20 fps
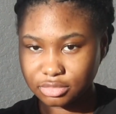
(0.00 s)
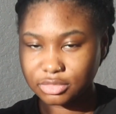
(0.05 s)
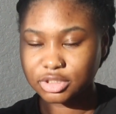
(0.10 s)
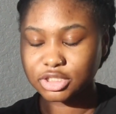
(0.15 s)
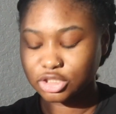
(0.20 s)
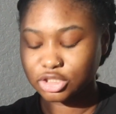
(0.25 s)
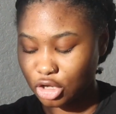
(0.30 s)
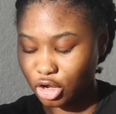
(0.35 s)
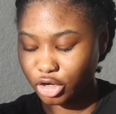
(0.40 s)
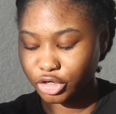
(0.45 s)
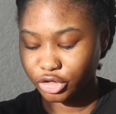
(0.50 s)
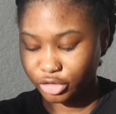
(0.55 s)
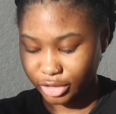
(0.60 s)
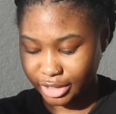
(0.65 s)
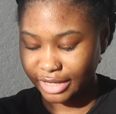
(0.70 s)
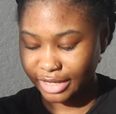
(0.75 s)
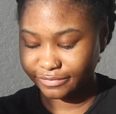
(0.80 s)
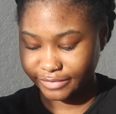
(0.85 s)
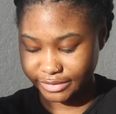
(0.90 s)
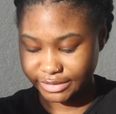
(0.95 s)
Saw your
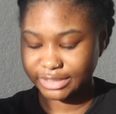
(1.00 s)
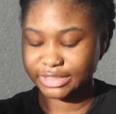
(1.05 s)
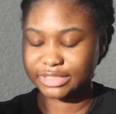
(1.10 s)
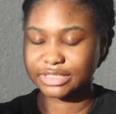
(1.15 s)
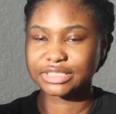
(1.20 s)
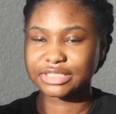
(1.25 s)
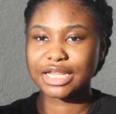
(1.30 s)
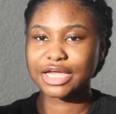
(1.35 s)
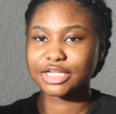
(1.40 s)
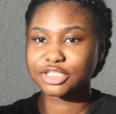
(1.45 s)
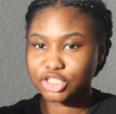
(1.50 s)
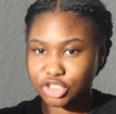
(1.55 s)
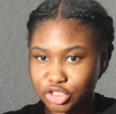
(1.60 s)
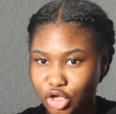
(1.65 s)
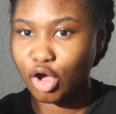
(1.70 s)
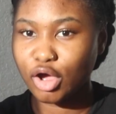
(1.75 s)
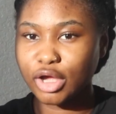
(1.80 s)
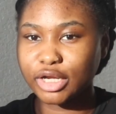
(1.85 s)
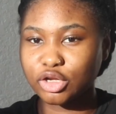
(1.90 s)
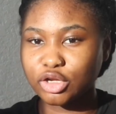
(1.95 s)
canvases, not
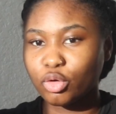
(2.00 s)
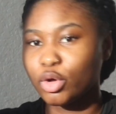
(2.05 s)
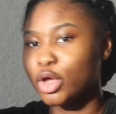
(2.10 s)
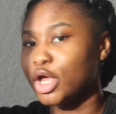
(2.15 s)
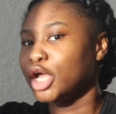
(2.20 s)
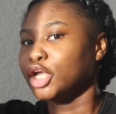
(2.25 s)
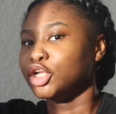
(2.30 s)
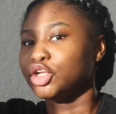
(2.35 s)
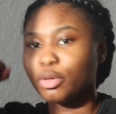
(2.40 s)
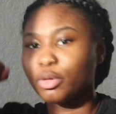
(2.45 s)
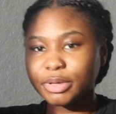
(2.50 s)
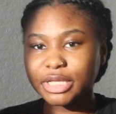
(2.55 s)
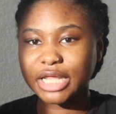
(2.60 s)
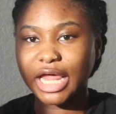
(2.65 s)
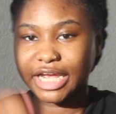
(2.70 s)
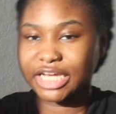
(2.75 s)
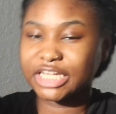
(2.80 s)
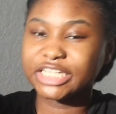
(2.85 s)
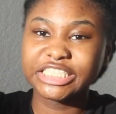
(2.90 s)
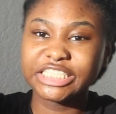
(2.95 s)
saw it. Don't don't be
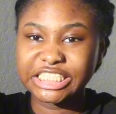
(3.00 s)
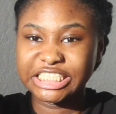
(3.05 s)
like,